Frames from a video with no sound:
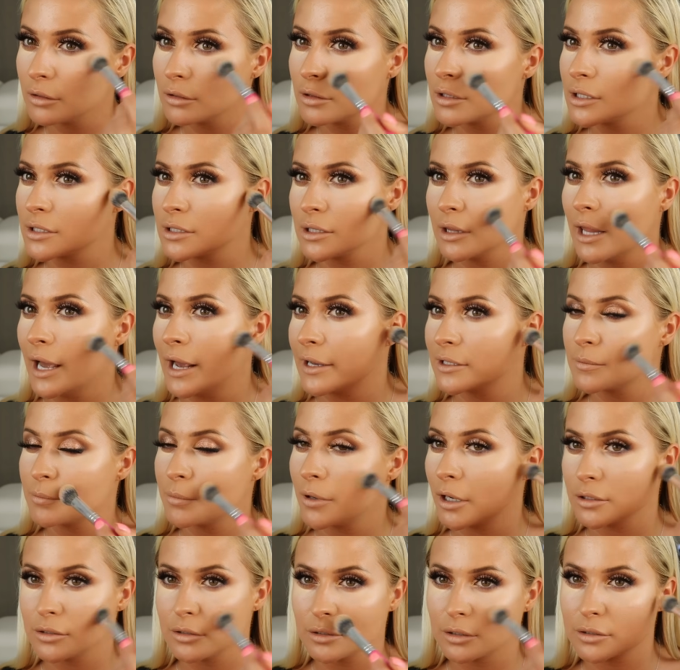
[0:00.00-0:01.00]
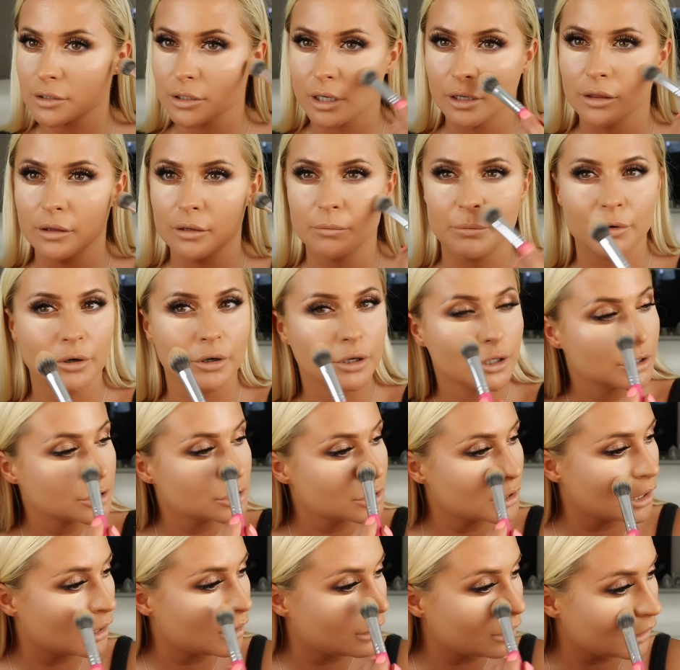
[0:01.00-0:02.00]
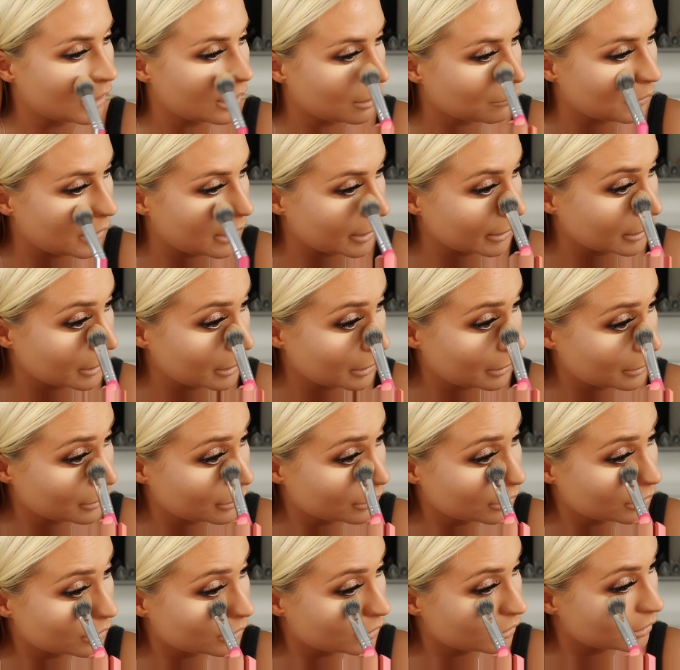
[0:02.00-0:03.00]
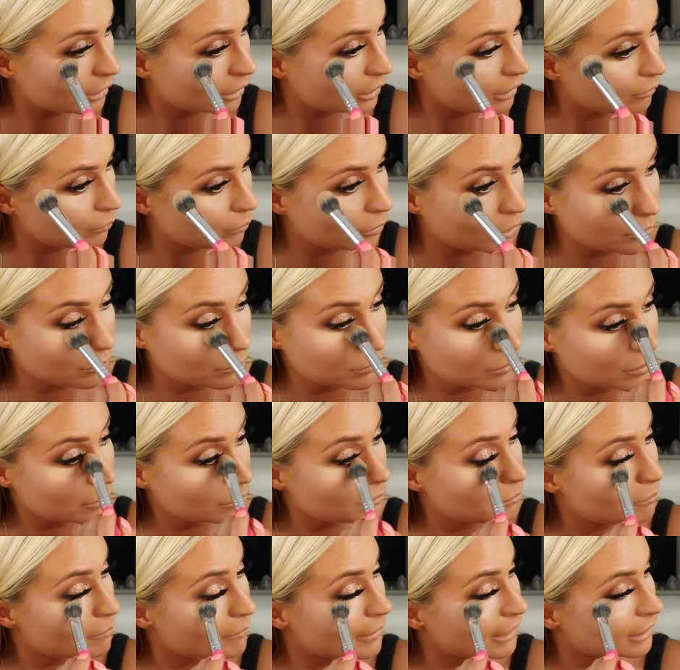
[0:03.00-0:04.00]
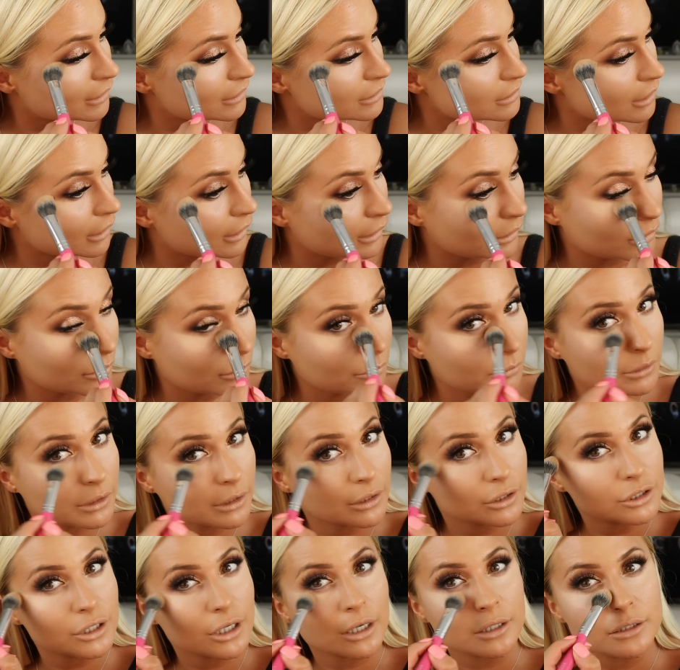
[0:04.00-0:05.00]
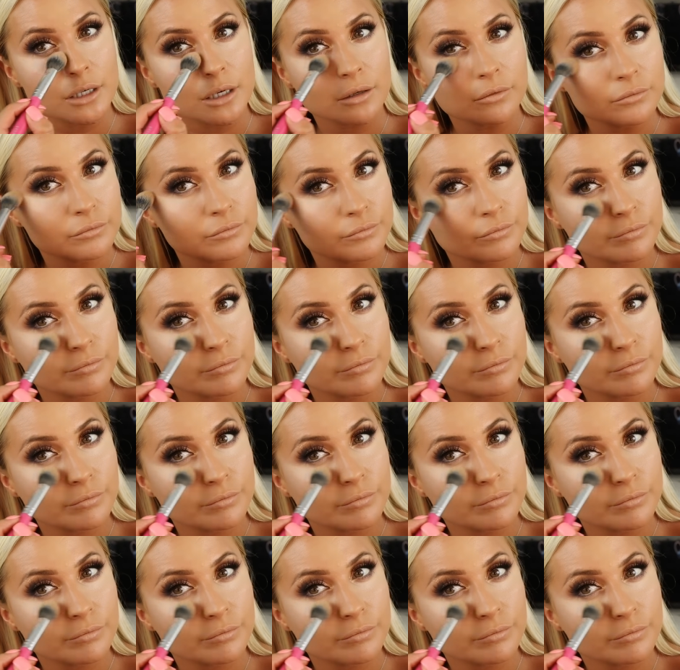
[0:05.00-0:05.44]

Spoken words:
there's less product on the brush, and that way it won't mix in with your shadow.